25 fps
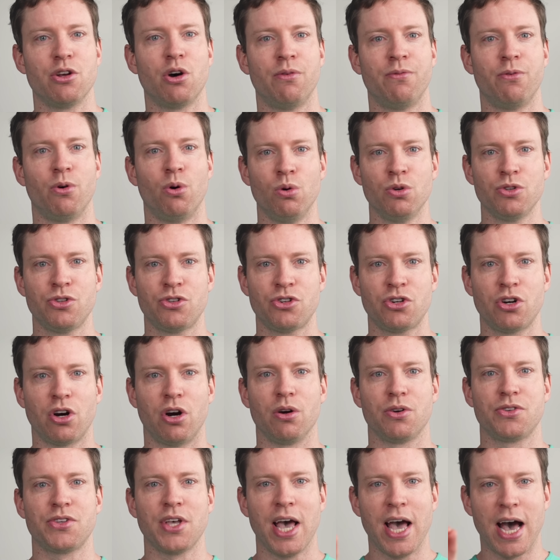of all
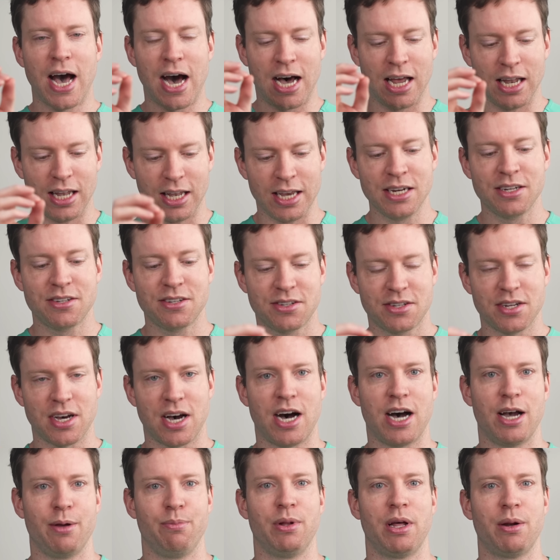strokes are linked to
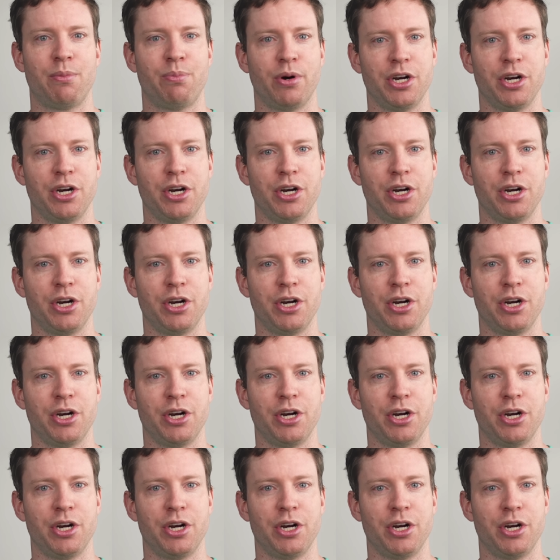high blood